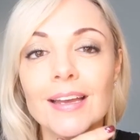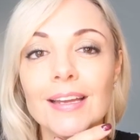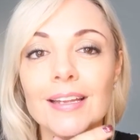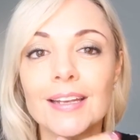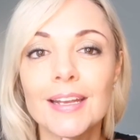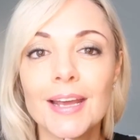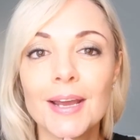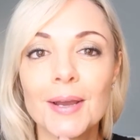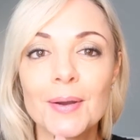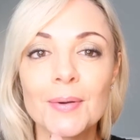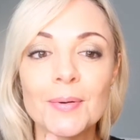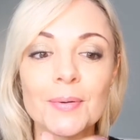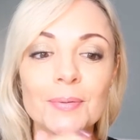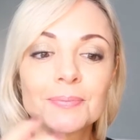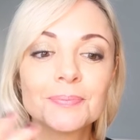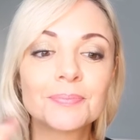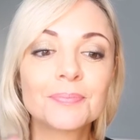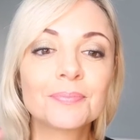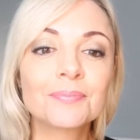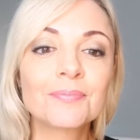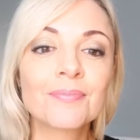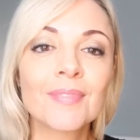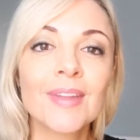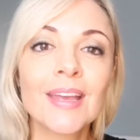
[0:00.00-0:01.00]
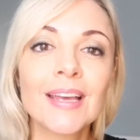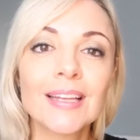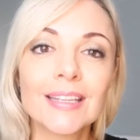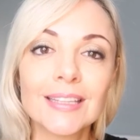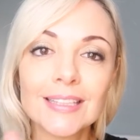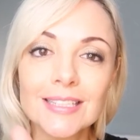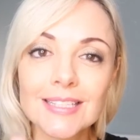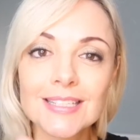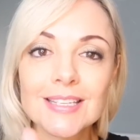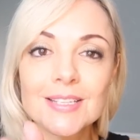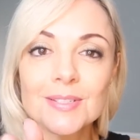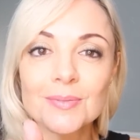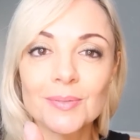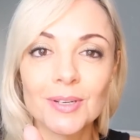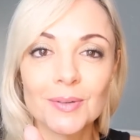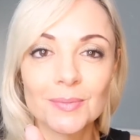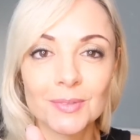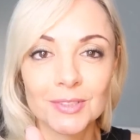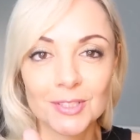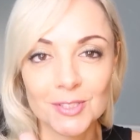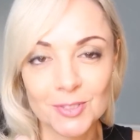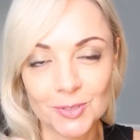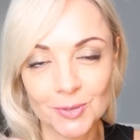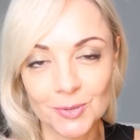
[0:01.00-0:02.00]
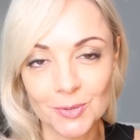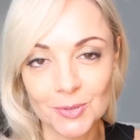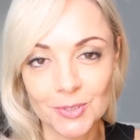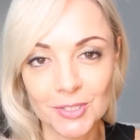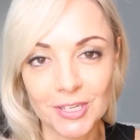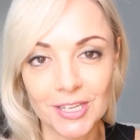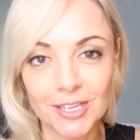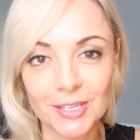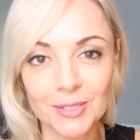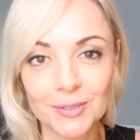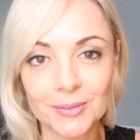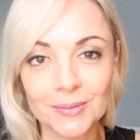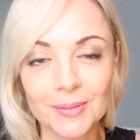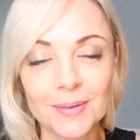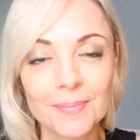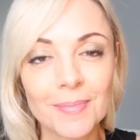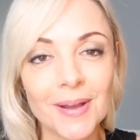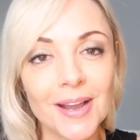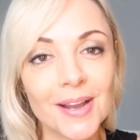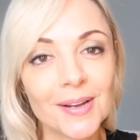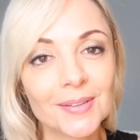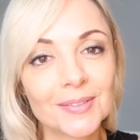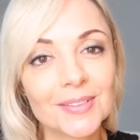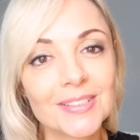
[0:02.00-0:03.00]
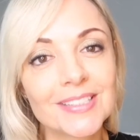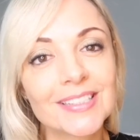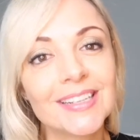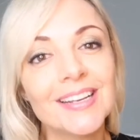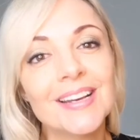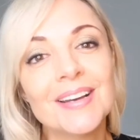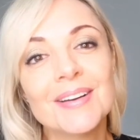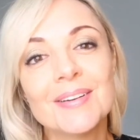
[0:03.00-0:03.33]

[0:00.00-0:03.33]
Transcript: Now, this is what I want to talk to you about.